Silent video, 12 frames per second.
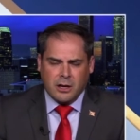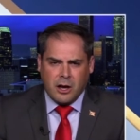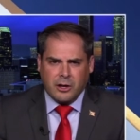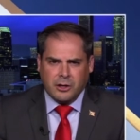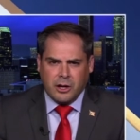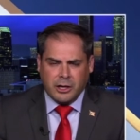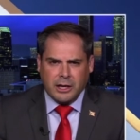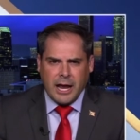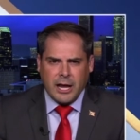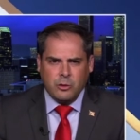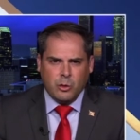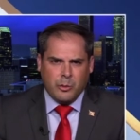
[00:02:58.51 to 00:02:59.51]
on an
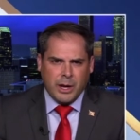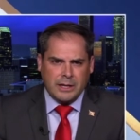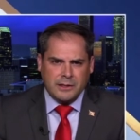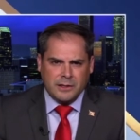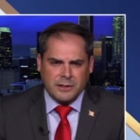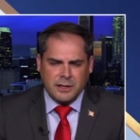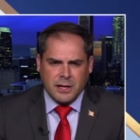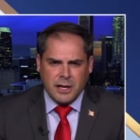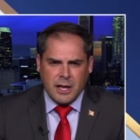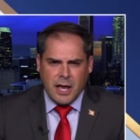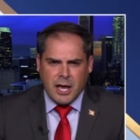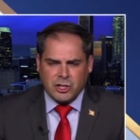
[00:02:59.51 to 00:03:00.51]
annual basis
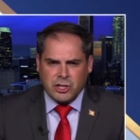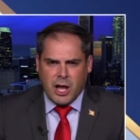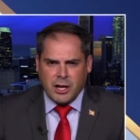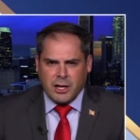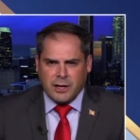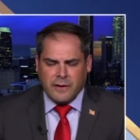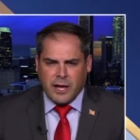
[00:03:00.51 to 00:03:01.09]
and shotgun that